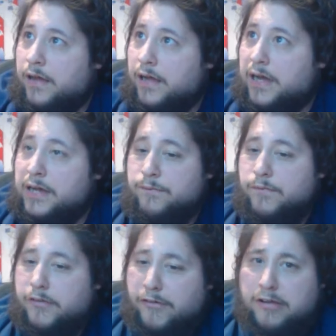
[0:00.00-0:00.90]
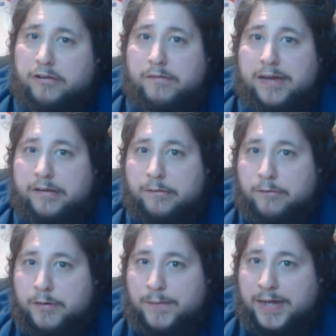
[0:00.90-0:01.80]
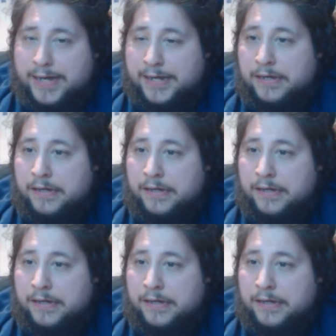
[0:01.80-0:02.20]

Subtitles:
The first reason would be